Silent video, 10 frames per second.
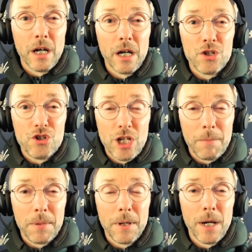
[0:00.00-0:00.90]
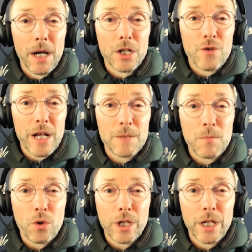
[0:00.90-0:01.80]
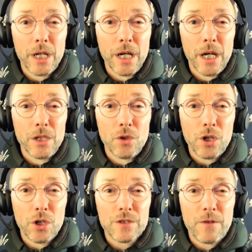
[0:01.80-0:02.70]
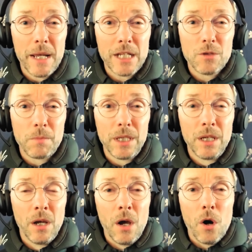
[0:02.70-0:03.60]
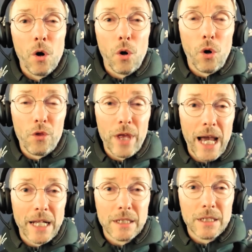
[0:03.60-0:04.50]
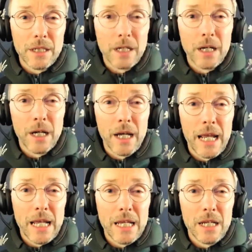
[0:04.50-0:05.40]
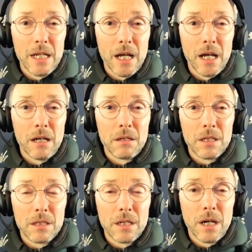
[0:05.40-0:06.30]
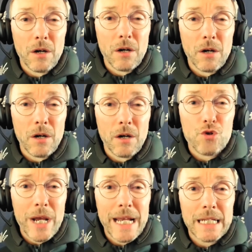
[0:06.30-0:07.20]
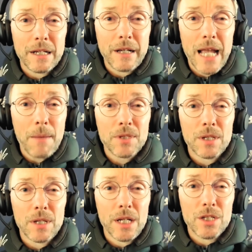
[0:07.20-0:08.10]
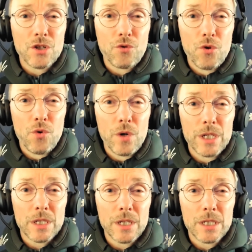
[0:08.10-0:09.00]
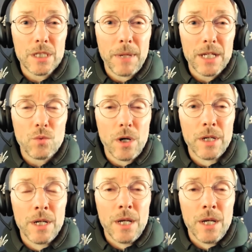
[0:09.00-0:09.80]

ship transporting your goods from A to B, or that a well-trained captain and his crew is the best one.